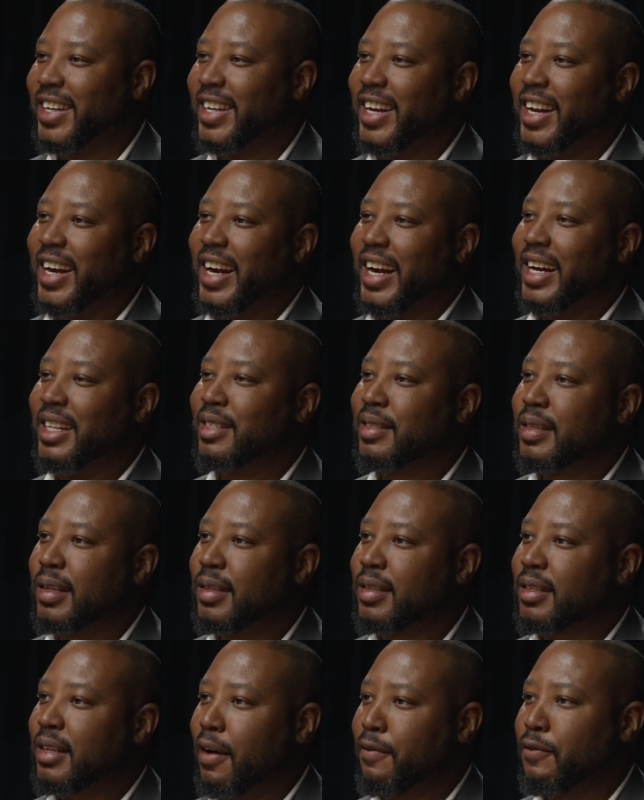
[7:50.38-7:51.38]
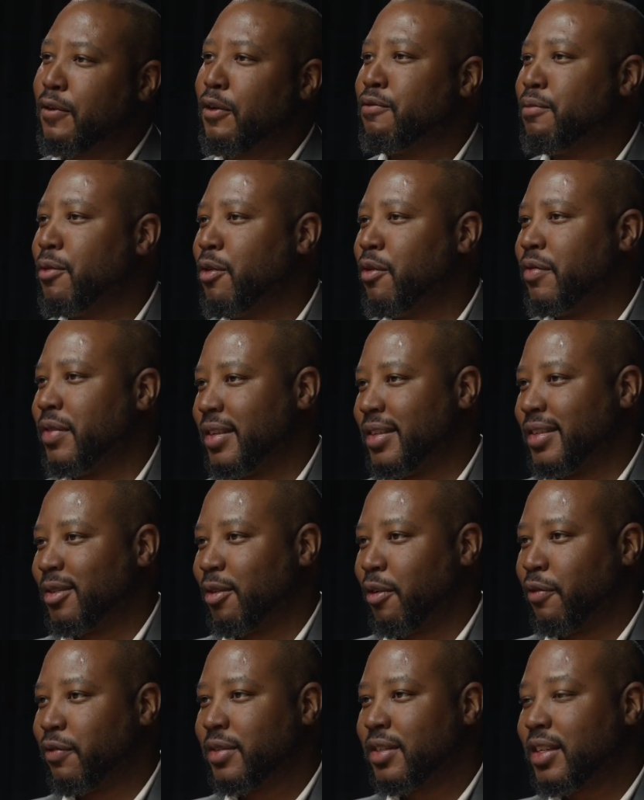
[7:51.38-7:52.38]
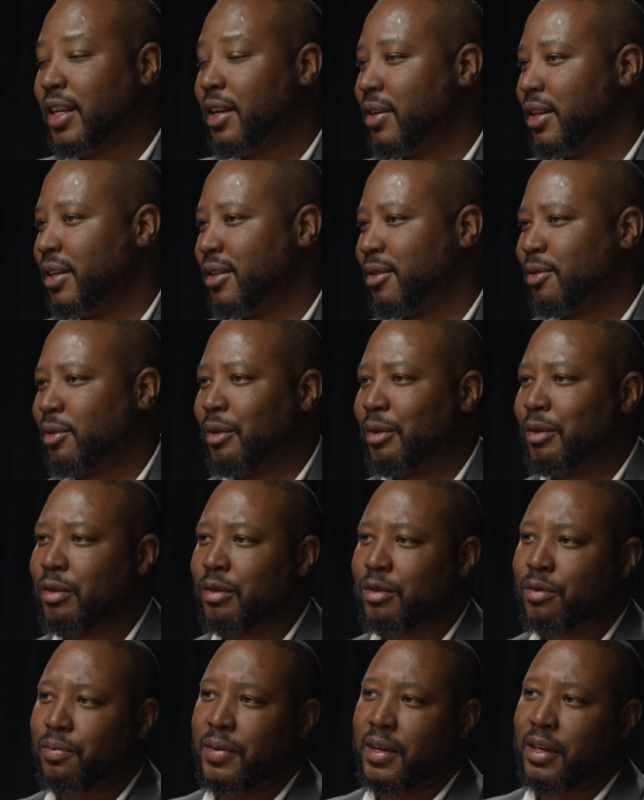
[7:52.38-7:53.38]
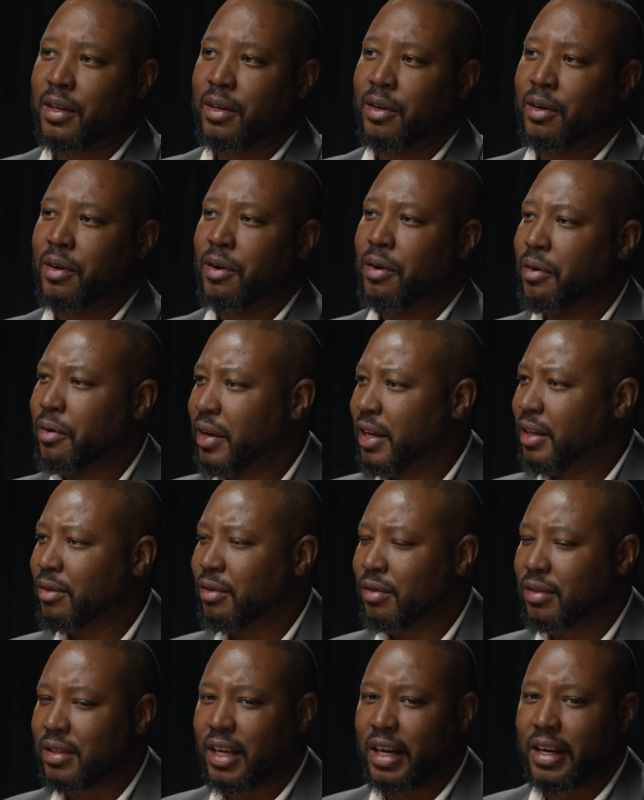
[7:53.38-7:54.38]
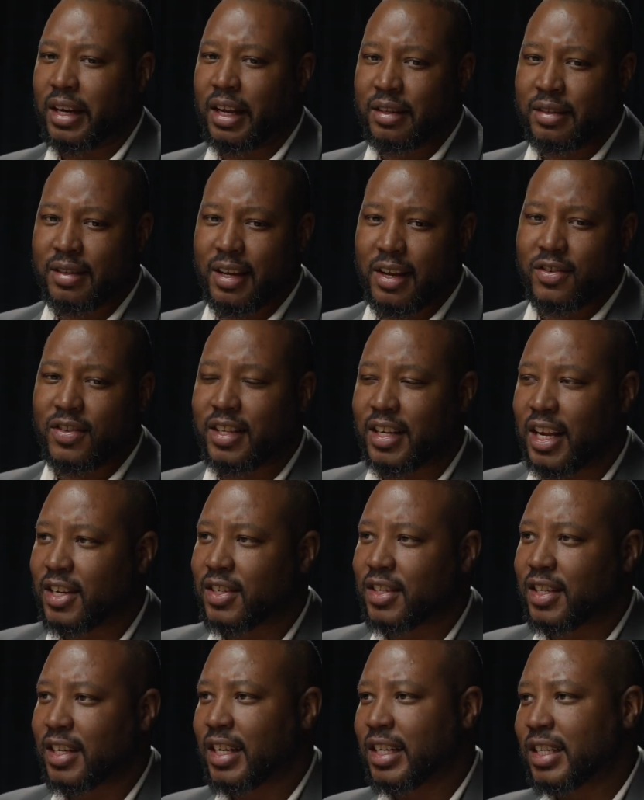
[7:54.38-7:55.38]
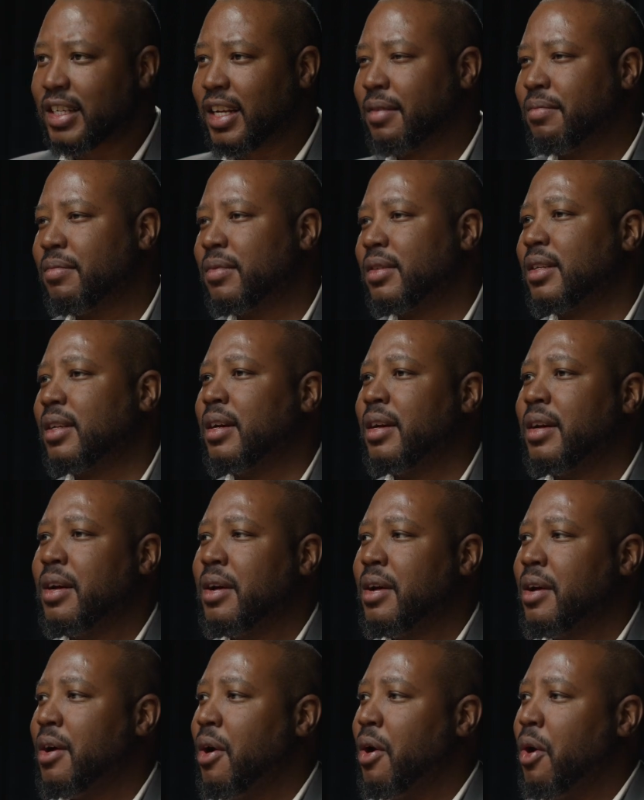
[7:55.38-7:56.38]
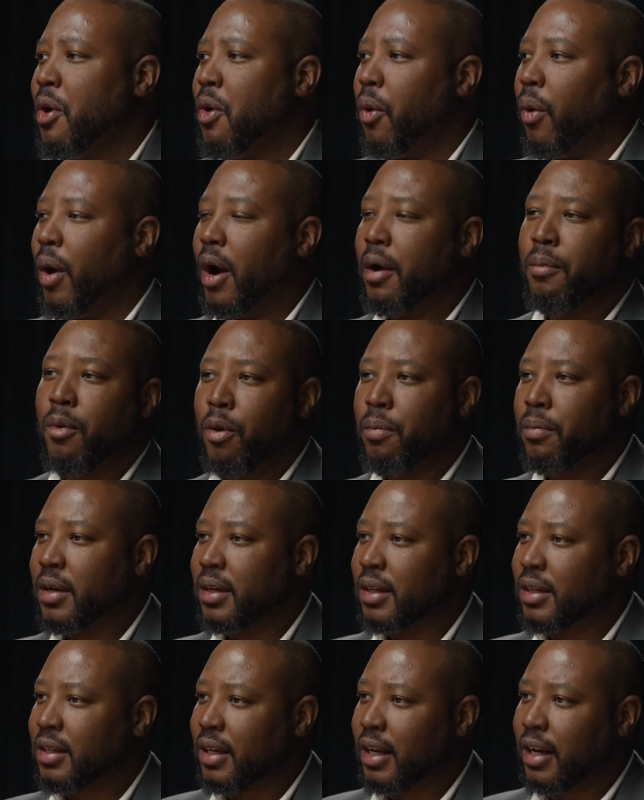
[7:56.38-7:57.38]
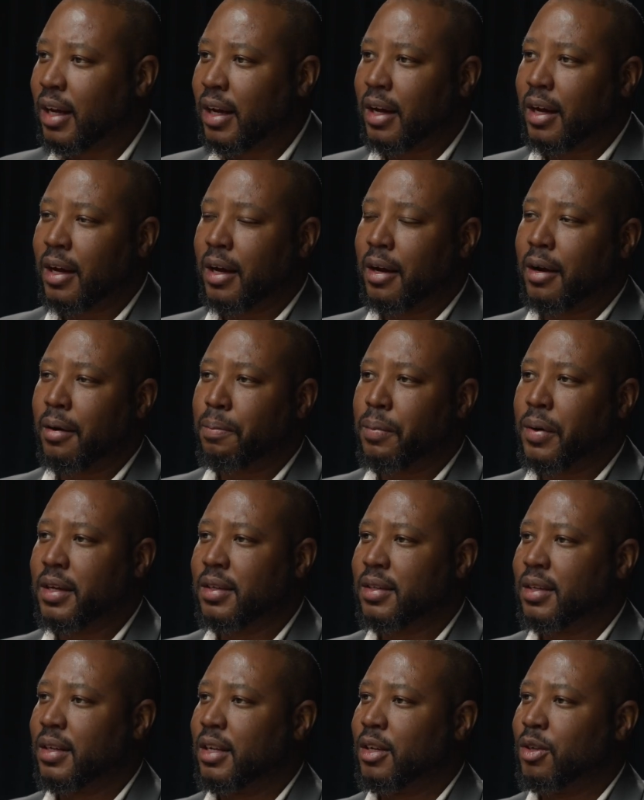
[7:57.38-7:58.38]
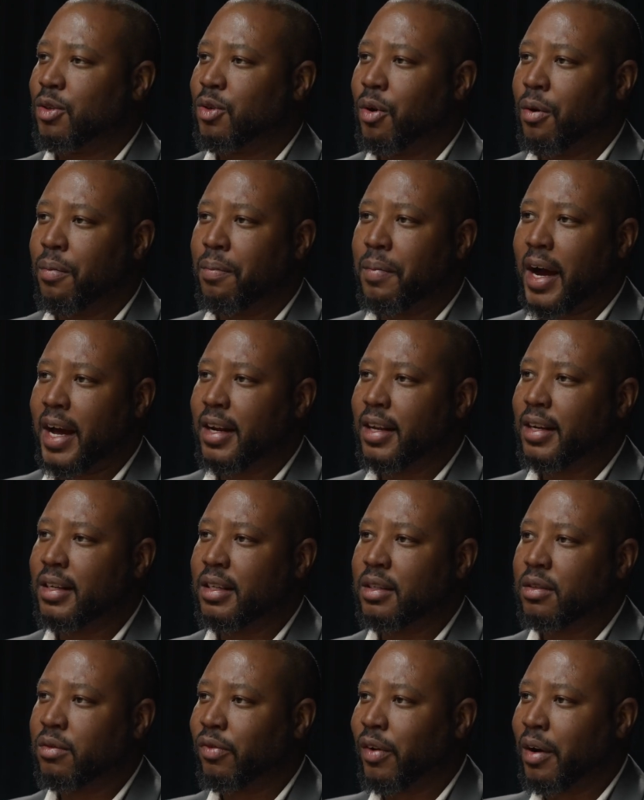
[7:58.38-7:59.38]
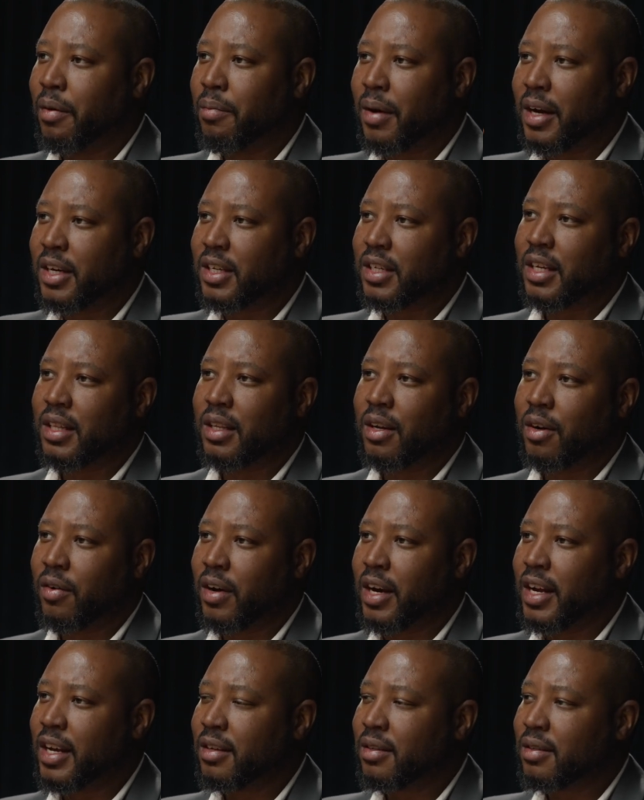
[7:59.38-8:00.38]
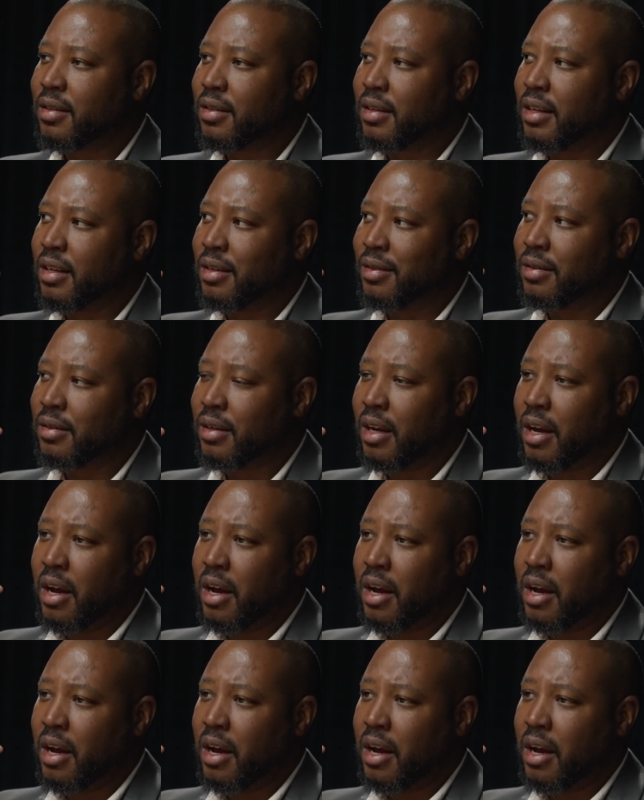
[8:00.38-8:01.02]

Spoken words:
it's the stuff of movies, of series, so to speak. As you said, assassination attempts. One moment, President Joe Biden is very much in the race, he's